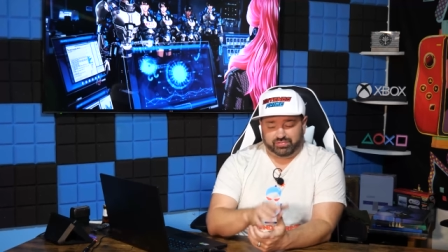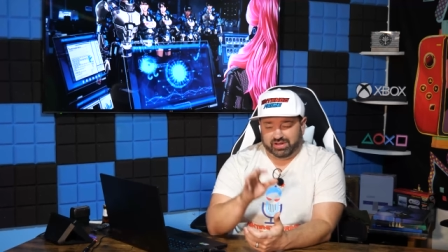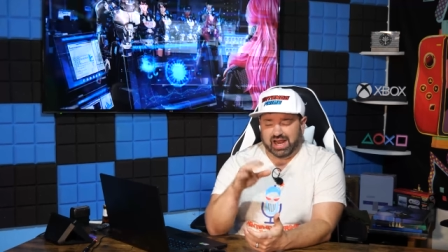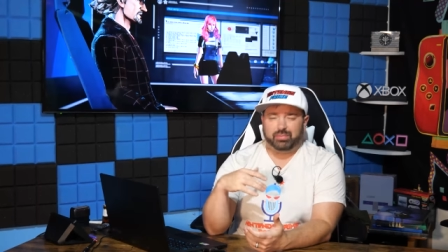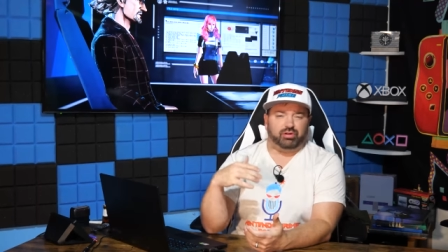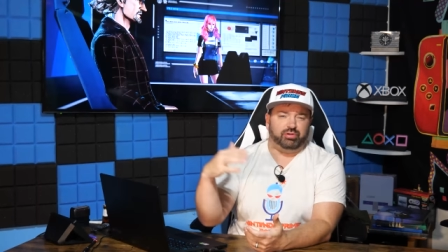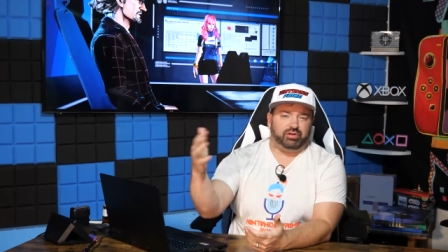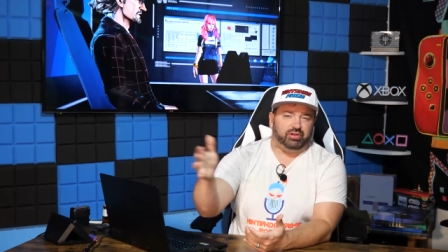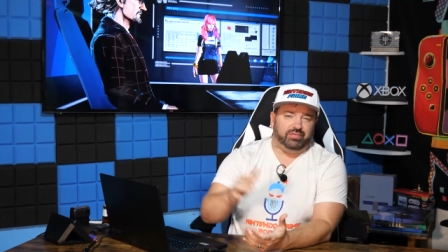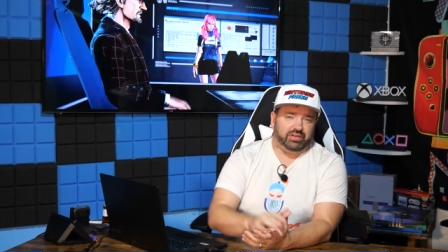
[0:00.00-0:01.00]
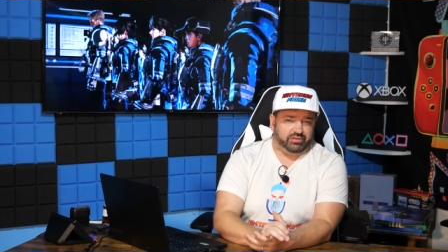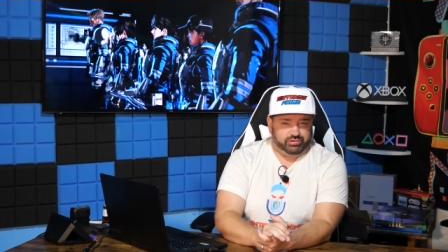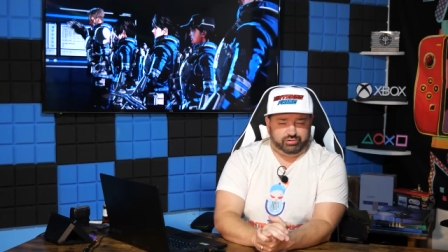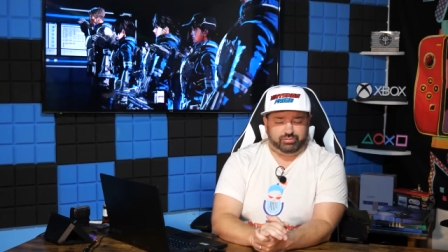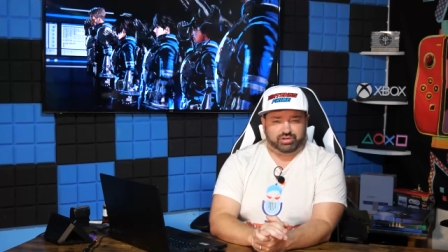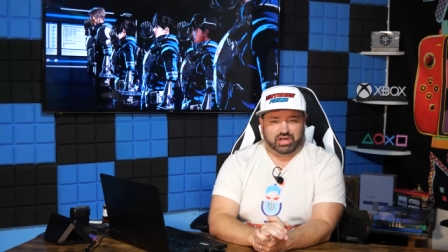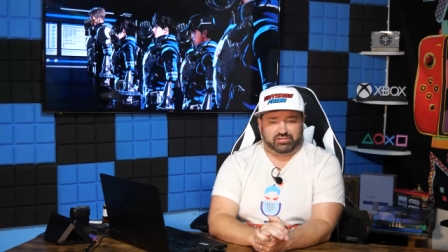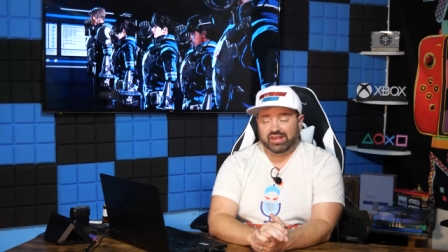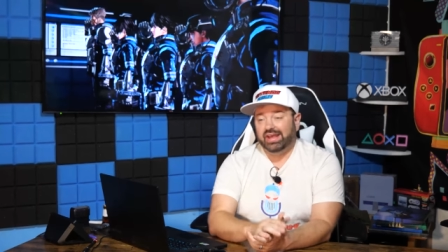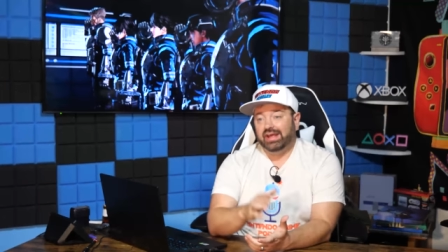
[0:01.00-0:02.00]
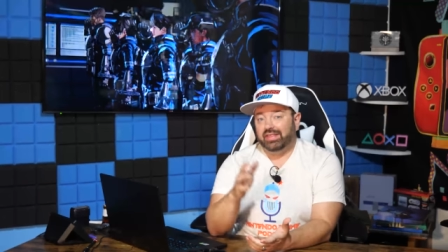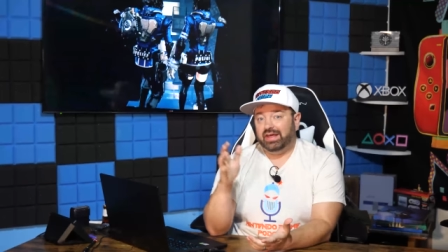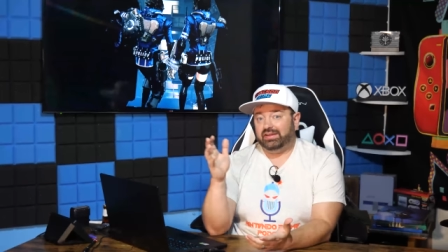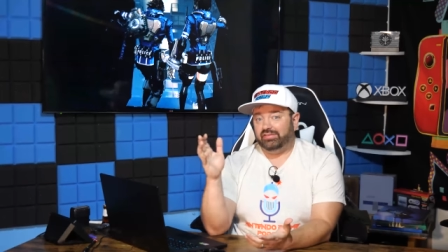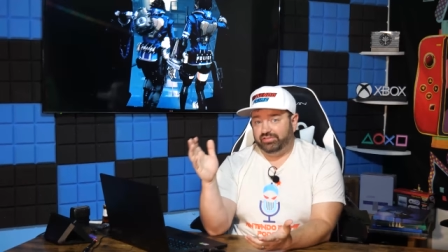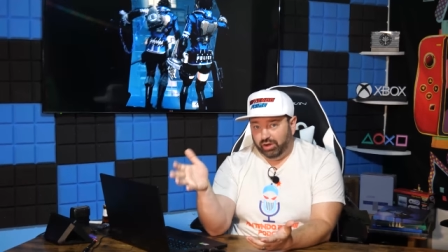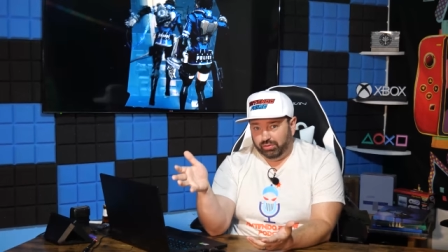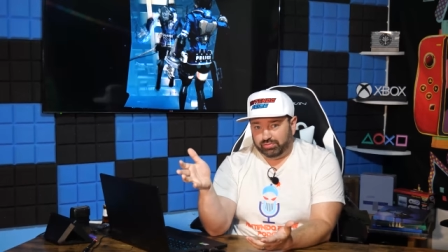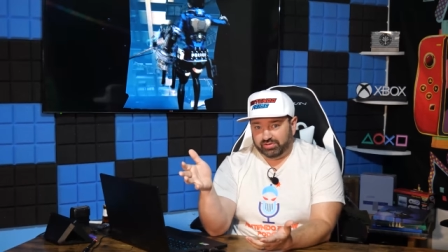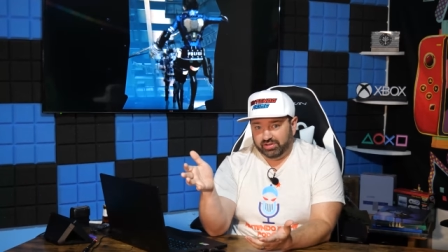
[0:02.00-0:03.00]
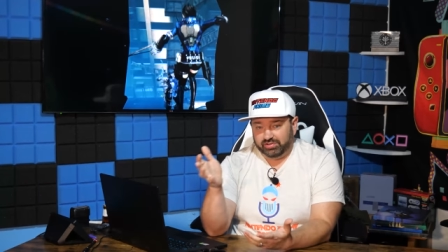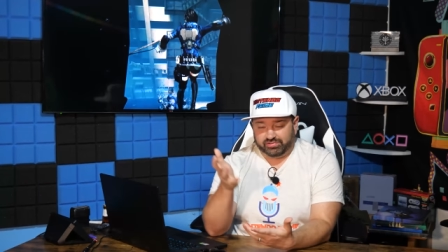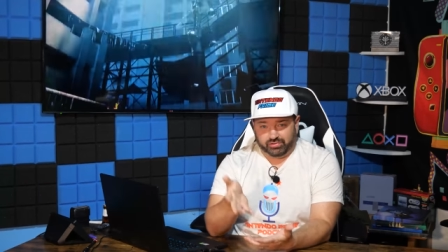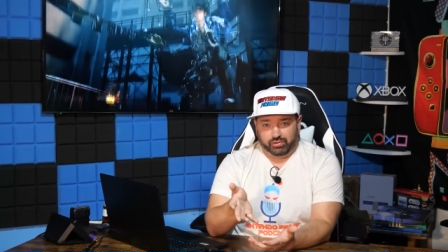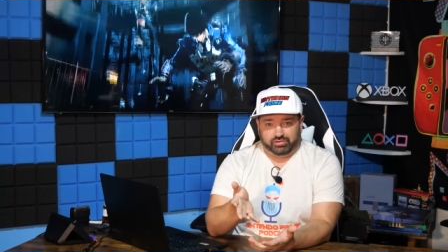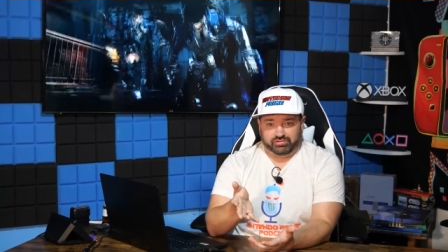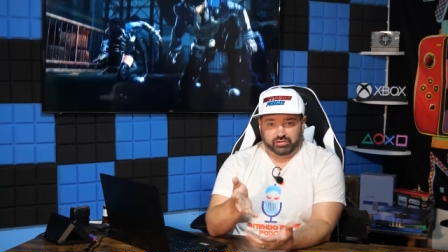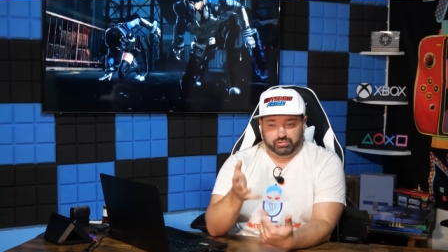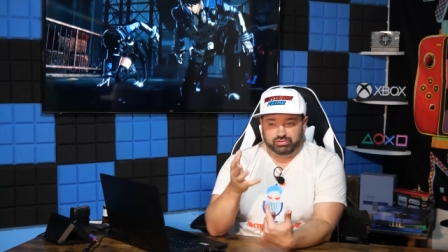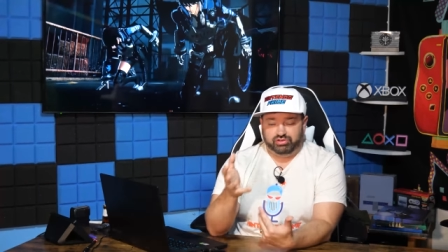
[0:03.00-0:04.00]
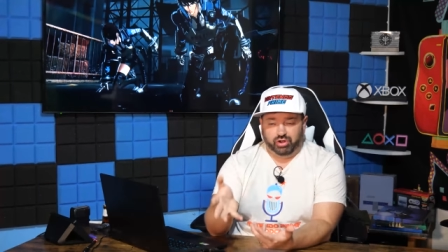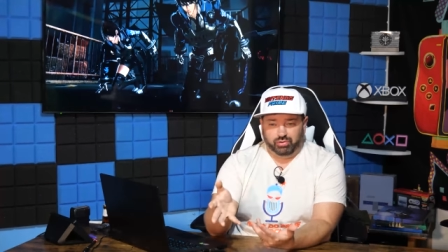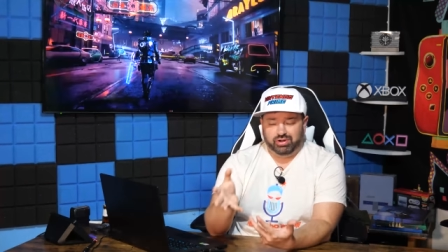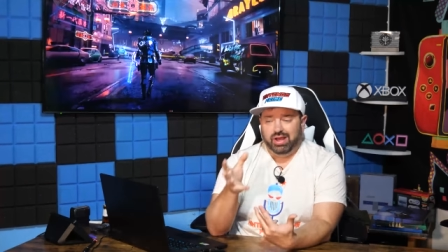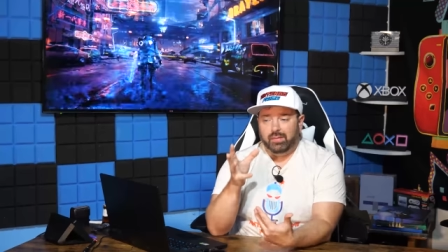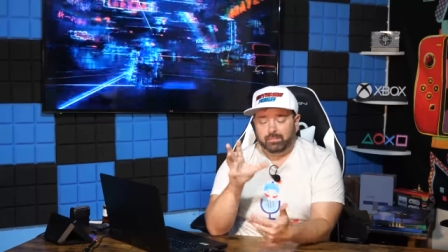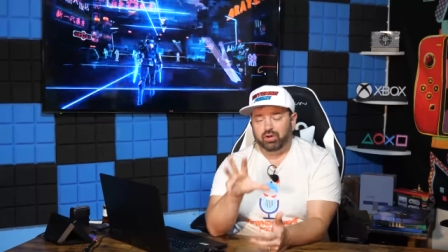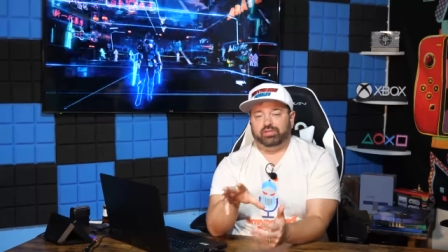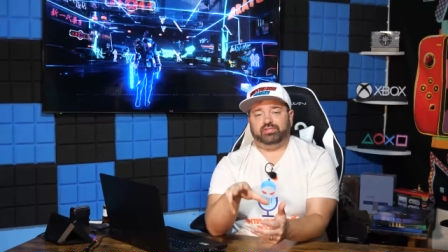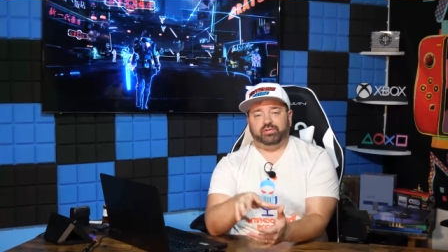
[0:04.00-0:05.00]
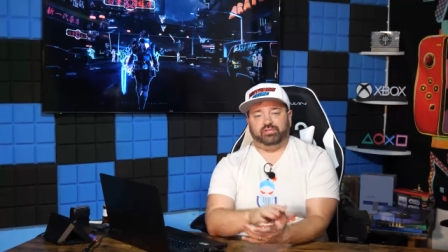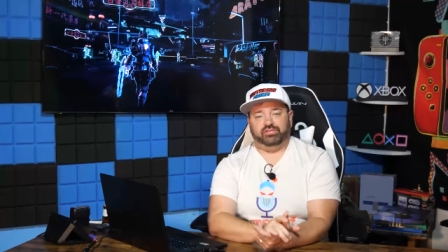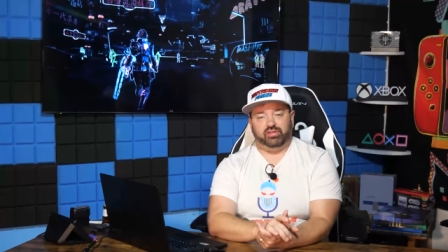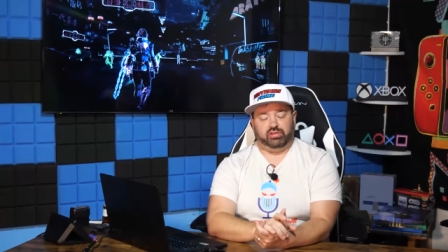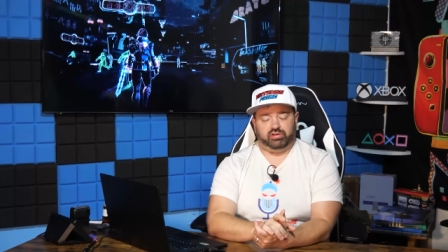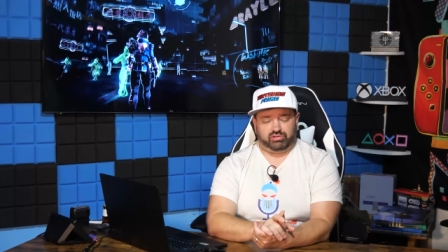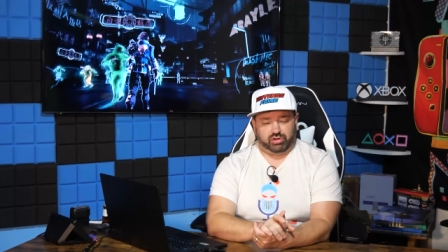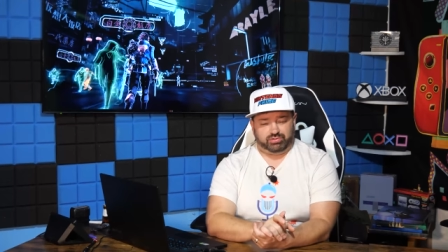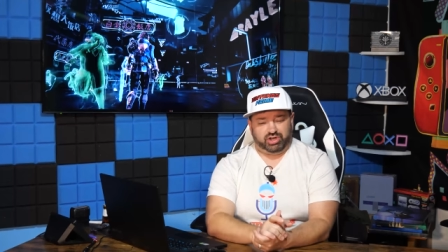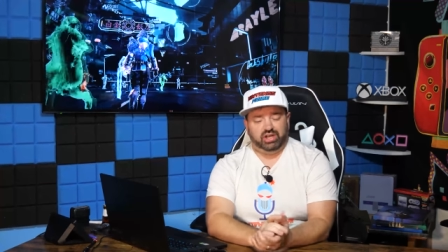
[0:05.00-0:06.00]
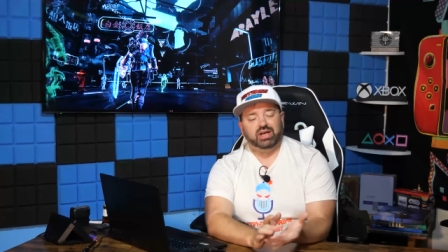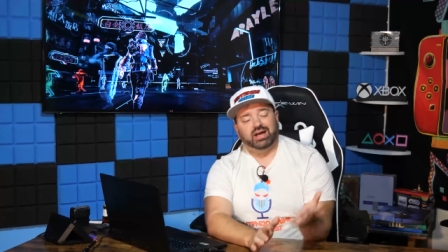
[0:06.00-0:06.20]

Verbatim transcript: In fact, I've been critical of other YouTube channels that don't source, who don't put the sources in the description.